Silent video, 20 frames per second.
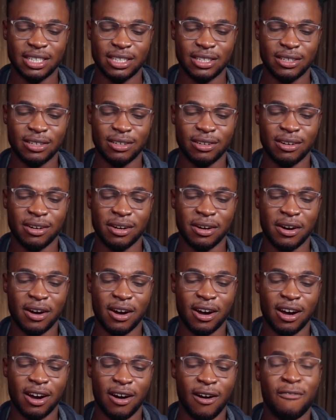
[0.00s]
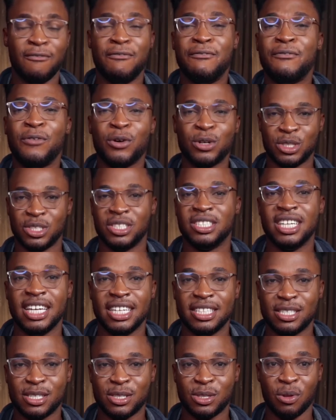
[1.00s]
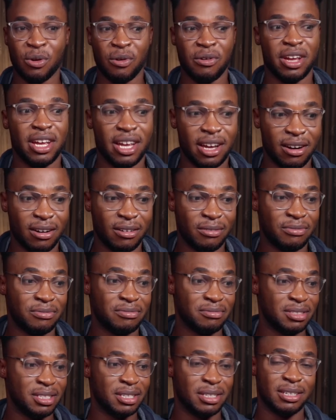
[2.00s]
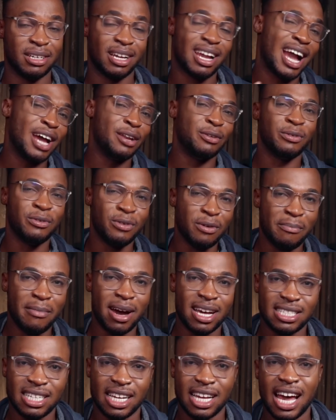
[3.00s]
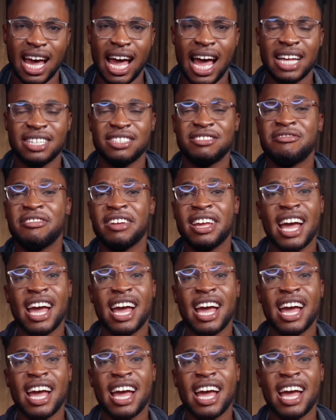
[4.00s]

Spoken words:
the unfortunate story of the Kanungu massacre as